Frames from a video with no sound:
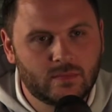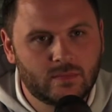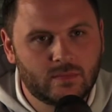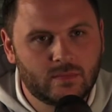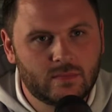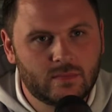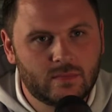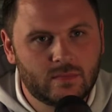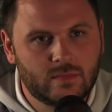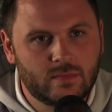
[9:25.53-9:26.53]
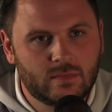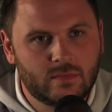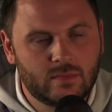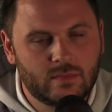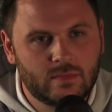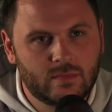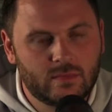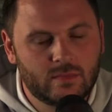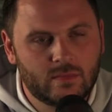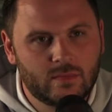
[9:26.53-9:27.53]

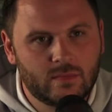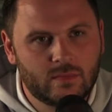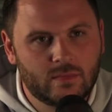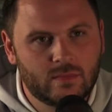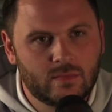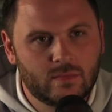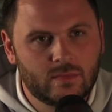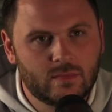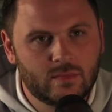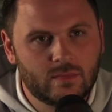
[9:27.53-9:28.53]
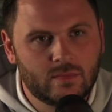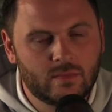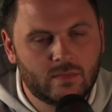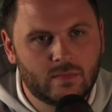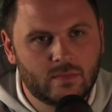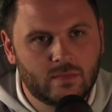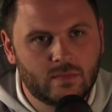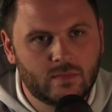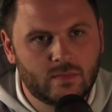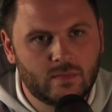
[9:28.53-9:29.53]

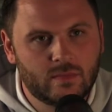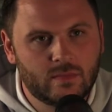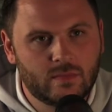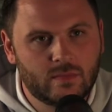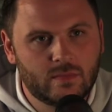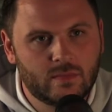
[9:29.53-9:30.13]
(not speaking)